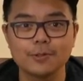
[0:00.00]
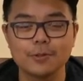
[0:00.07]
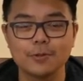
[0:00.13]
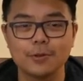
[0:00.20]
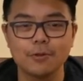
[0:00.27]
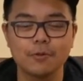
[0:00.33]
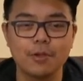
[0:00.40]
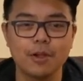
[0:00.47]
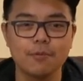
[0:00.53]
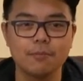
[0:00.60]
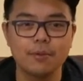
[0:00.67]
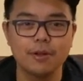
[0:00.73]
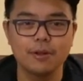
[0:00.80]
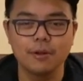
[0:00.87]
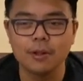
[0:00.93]
So we
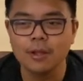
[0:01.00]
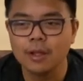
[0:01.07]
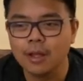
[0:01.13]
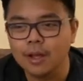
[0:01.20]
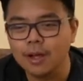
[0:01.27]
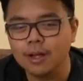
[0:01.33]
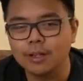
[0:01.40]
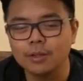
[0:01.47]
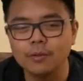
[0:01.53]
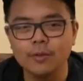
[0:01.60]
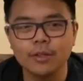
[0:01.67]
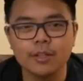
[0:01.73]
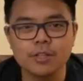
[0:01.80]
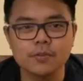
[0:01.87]
have been doing